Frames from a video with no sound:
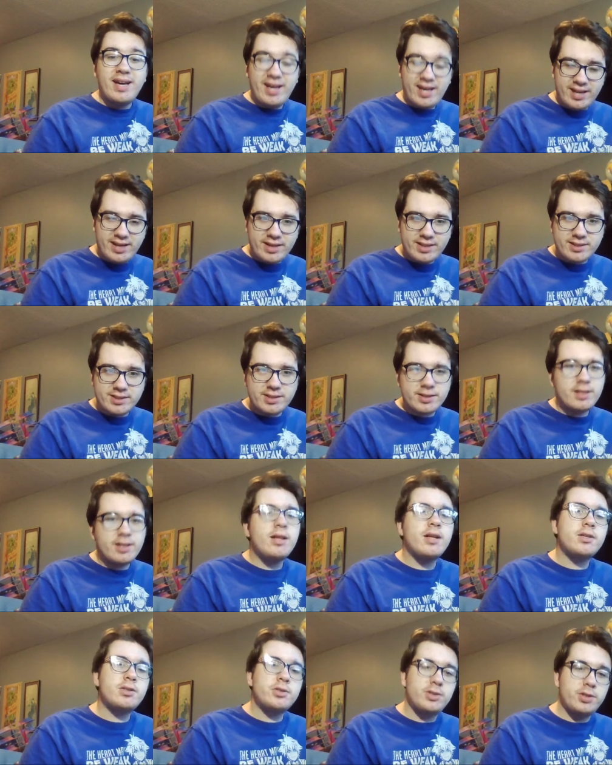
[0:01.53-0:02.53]
Hey guys,
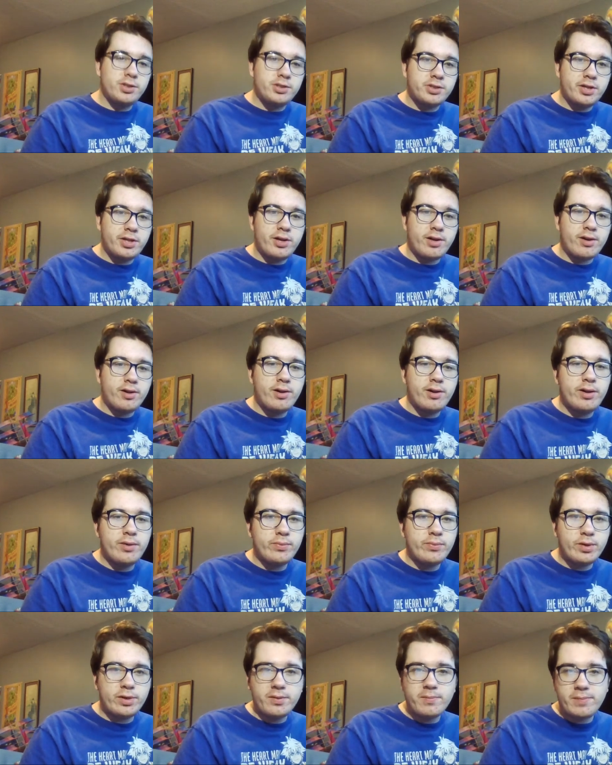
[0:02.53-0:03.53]
Electrininja Ninja here, and
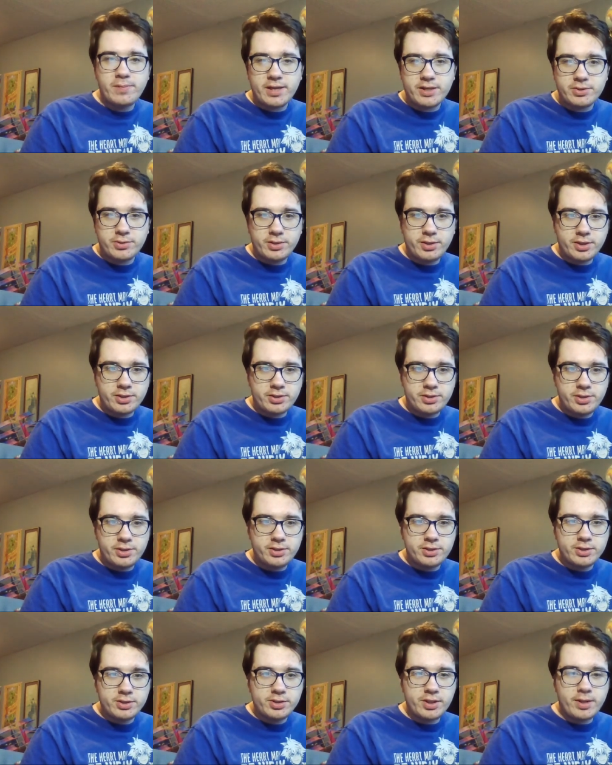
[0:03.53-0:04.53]
welcome back to
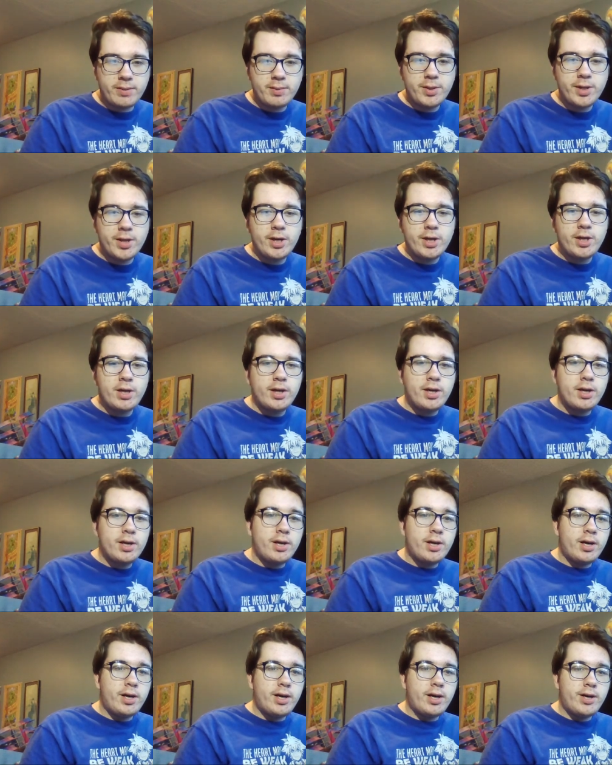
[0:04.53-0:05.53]
Electrininja's
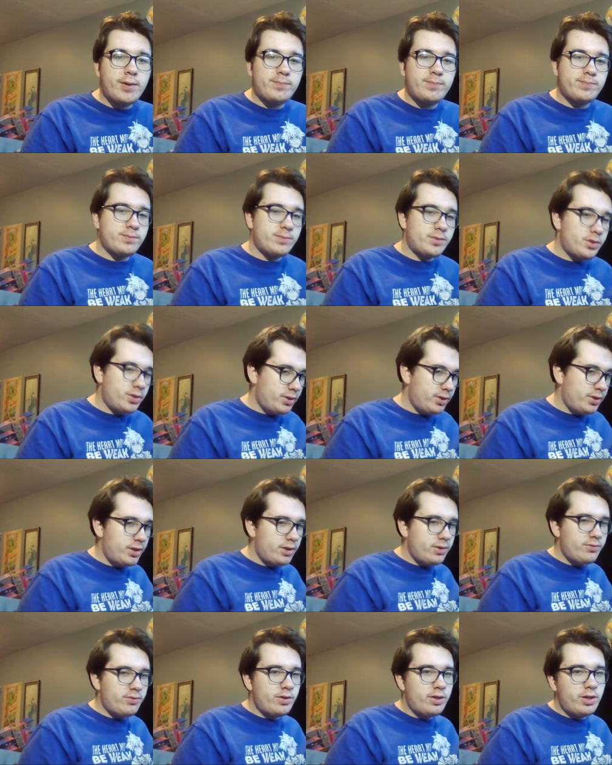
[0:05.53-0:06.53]
Ninja's Lab. Um, so
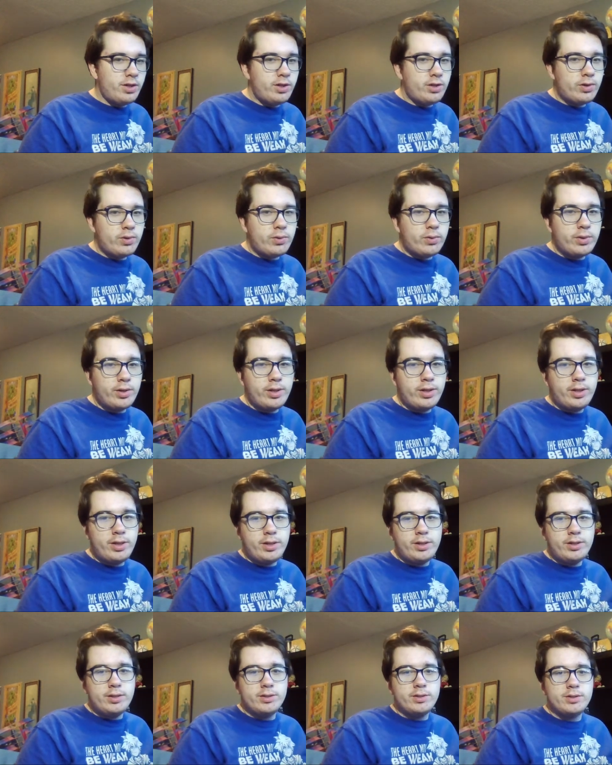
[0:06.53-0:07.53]
today's video
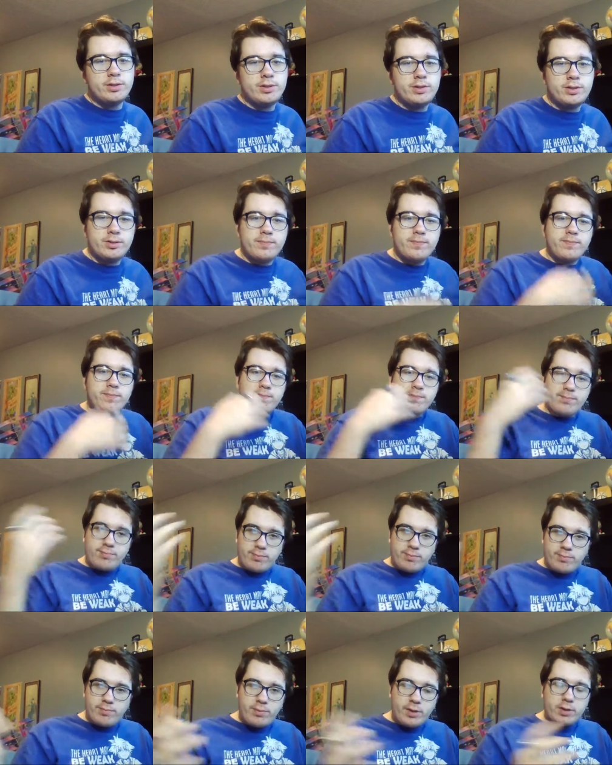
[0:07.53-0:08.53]
is
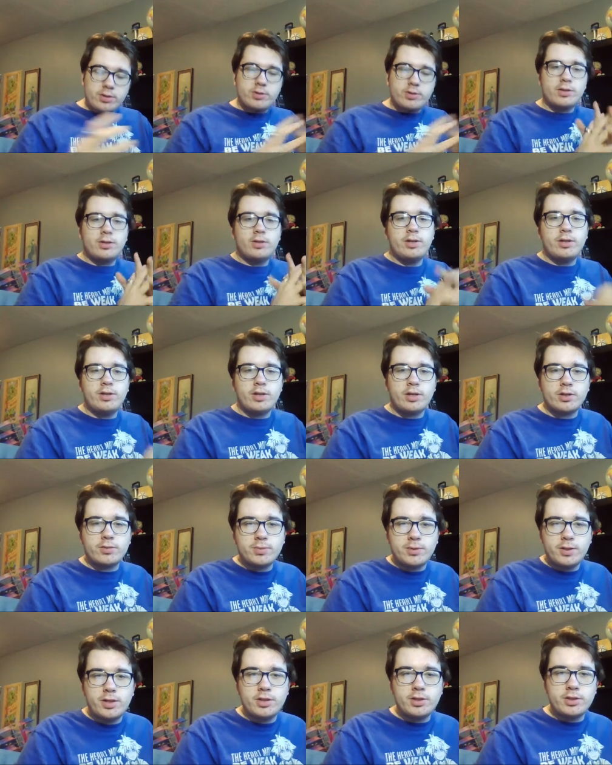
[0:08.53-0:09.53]
basically an
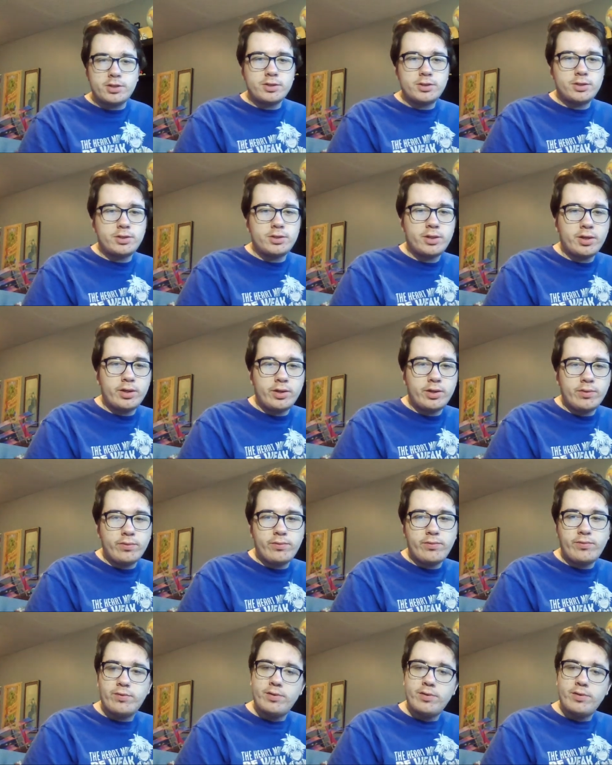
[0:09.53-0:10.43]
explanation of